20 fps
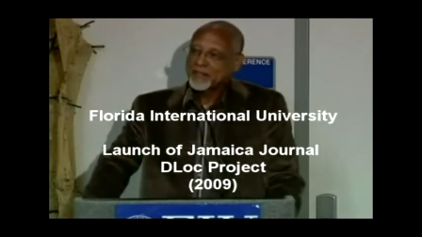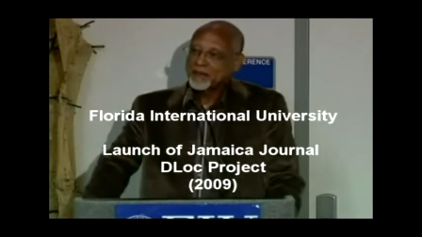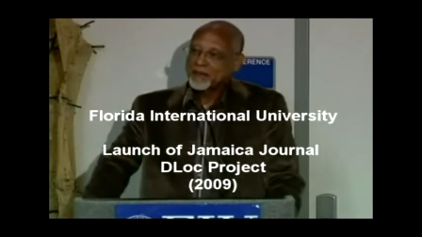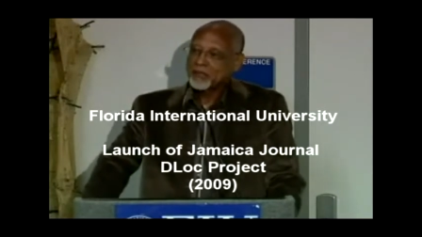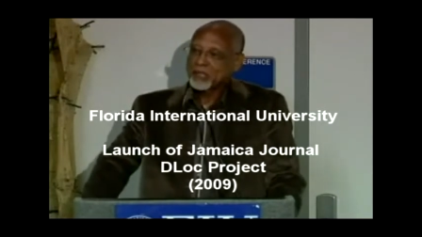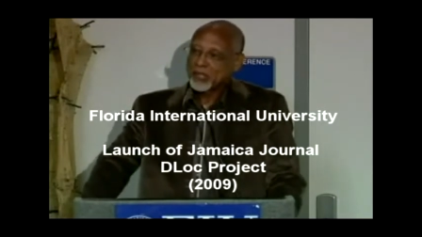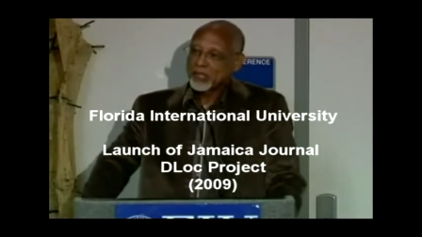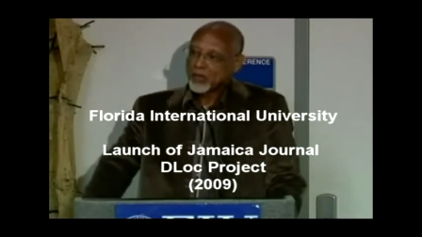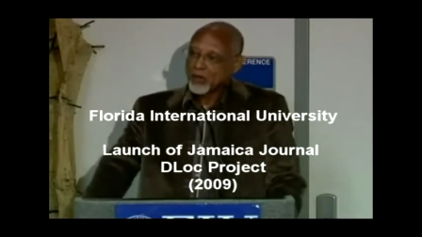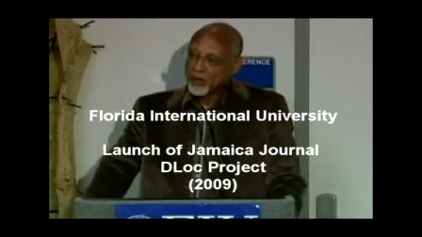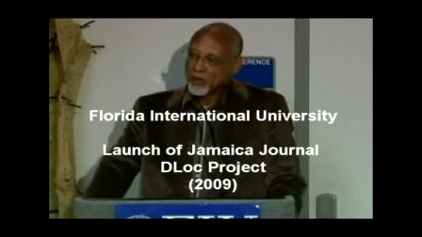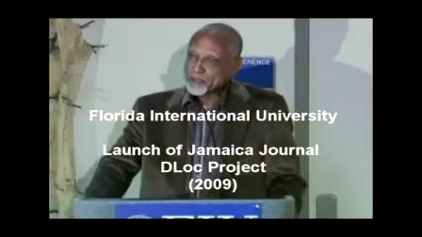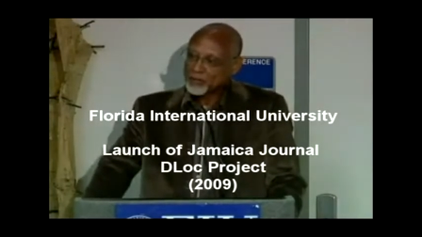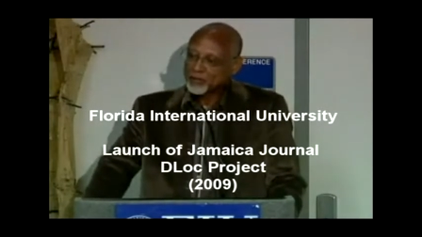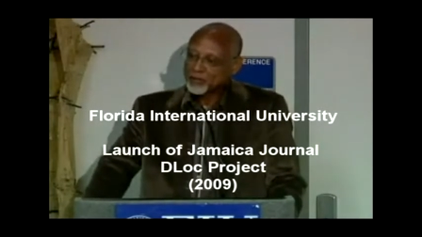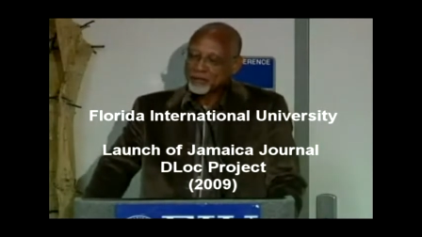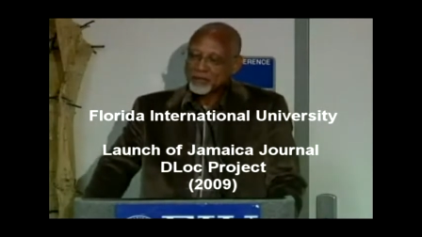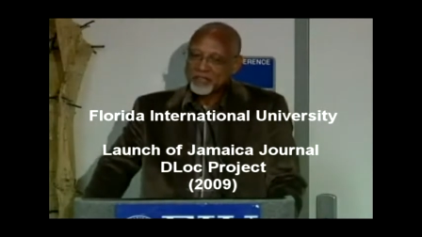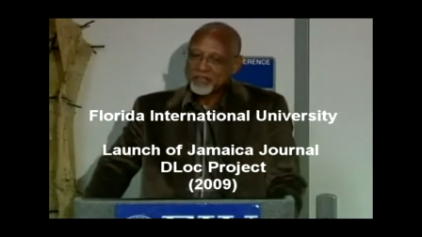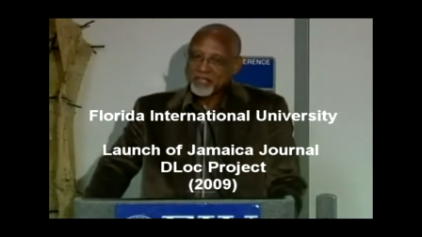there was a
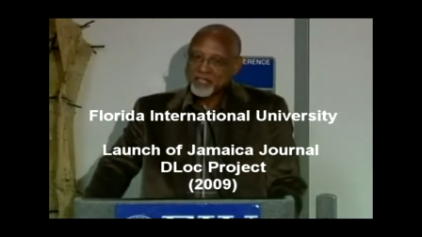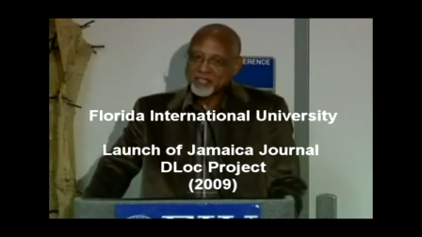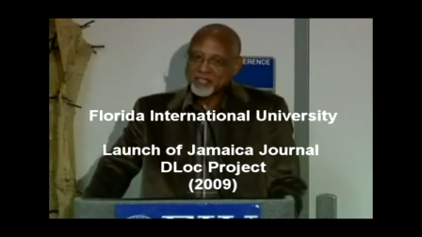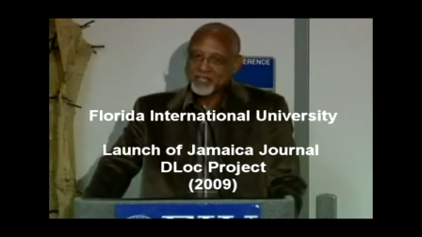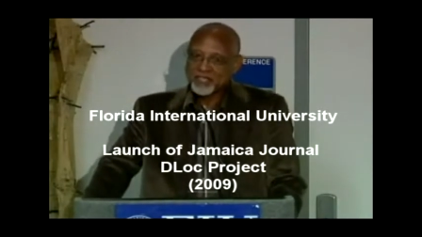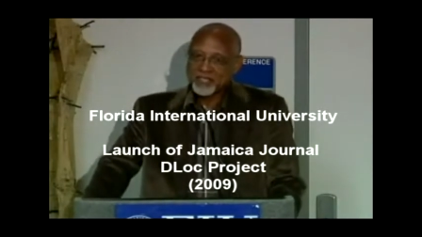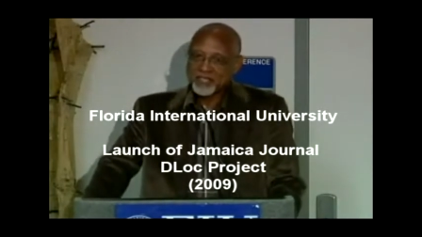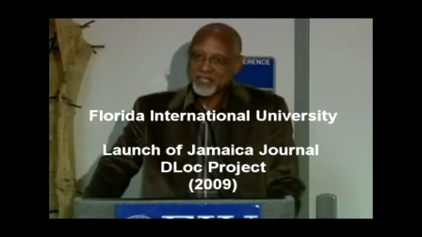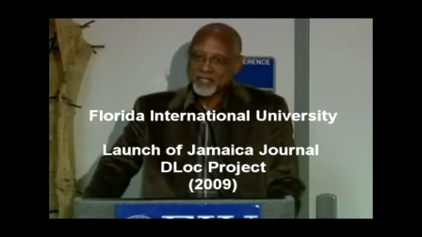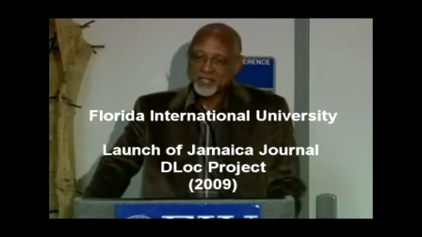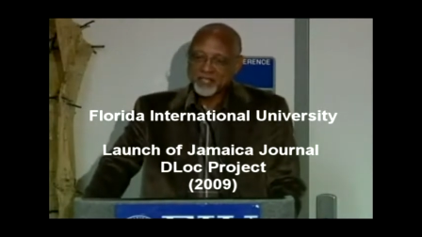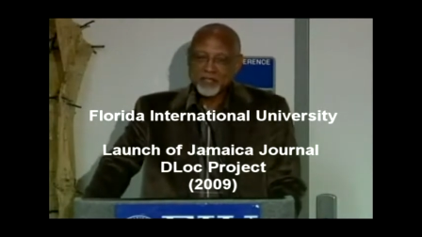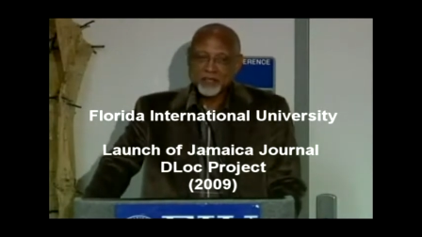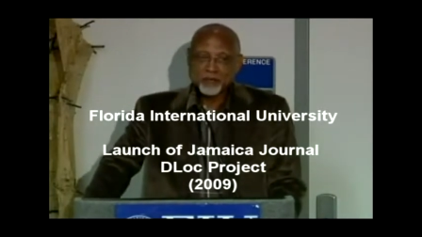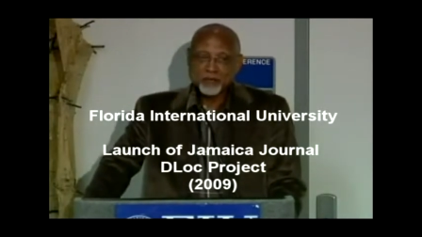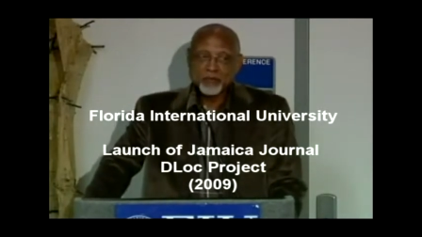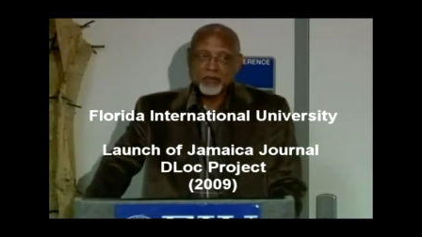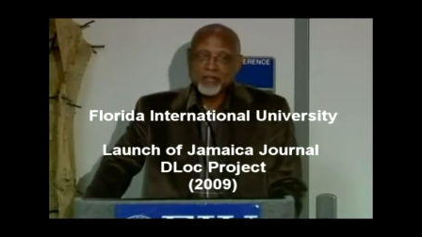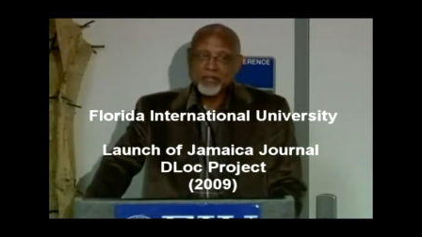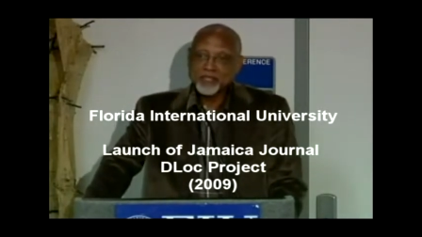launch of a
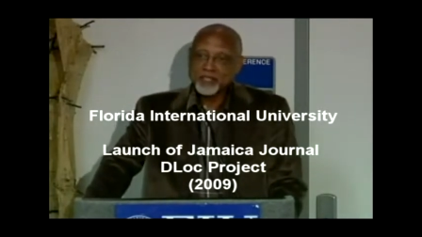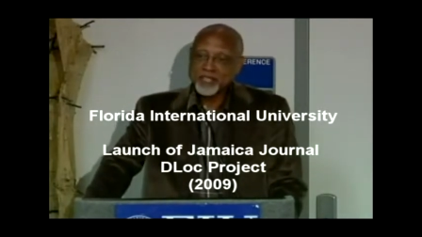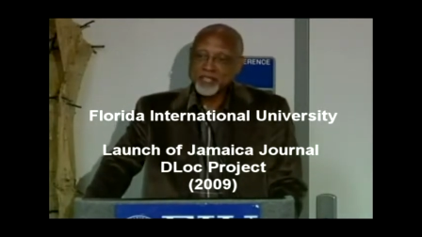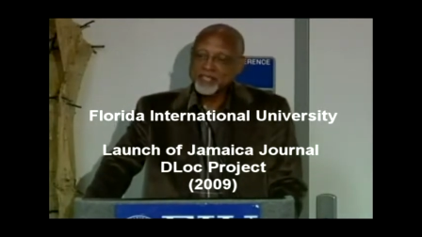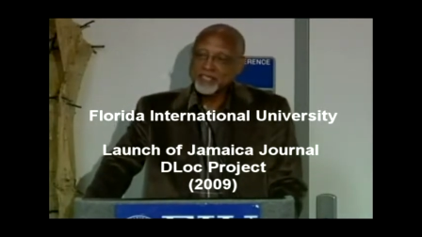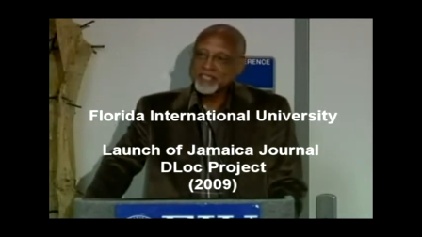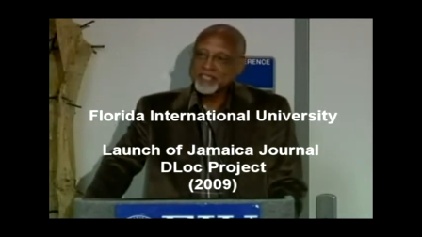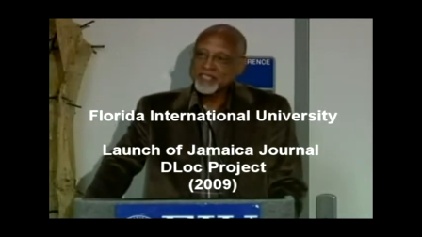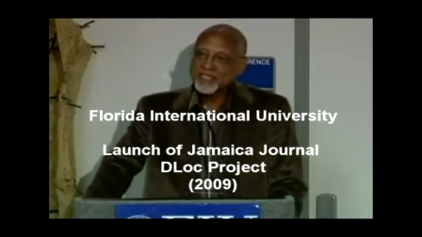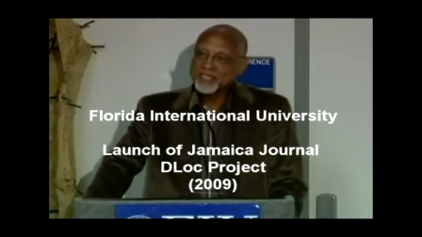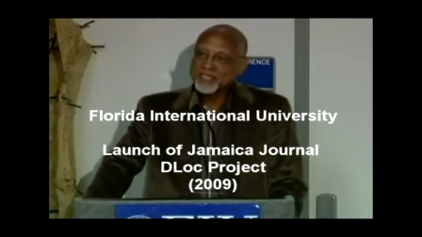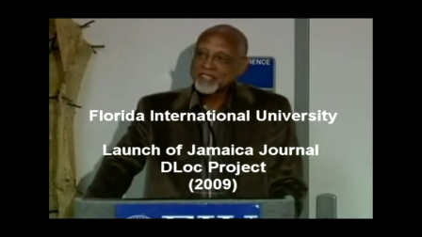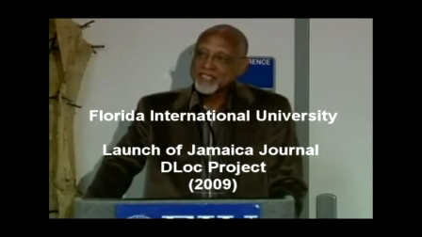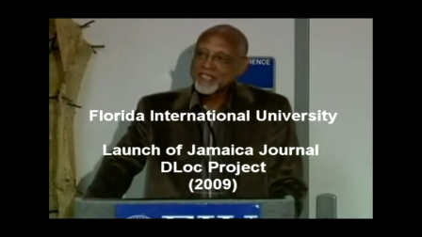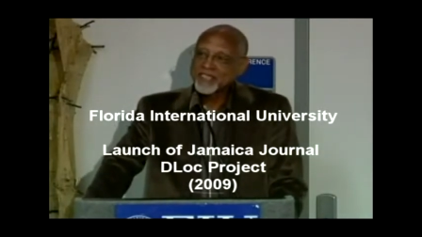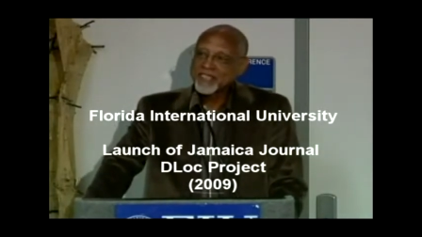digitization project